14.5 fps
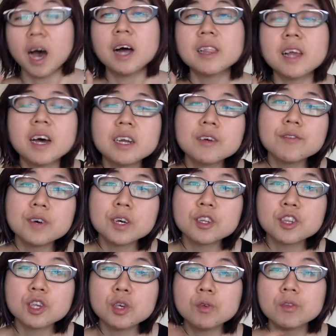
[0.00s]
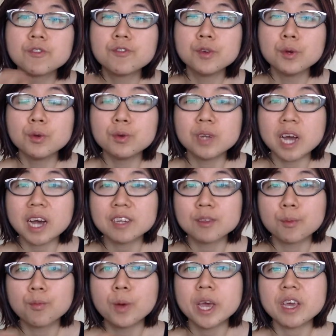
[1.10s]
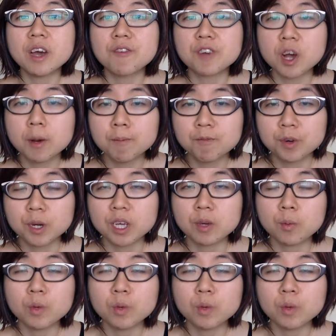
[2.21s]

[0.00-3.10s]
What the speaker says: A lot of us use food as a way of comforting.